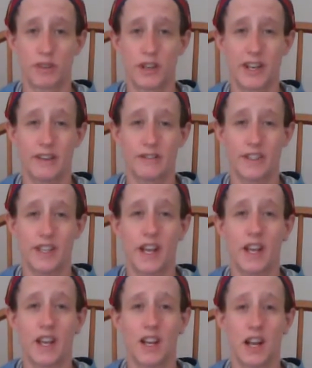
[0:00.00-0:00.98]
pray every
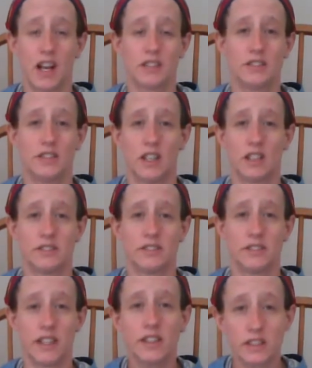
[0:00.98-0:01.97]
day and ask God
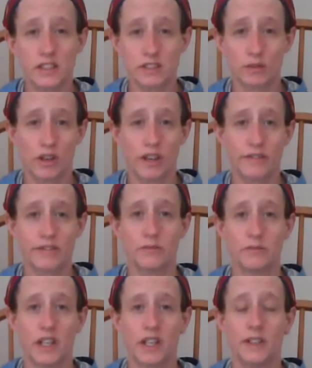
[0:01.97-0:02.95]
to take this away
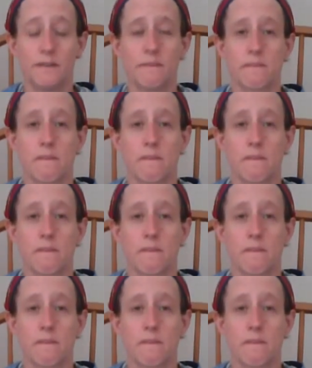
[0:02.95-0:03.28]
from me.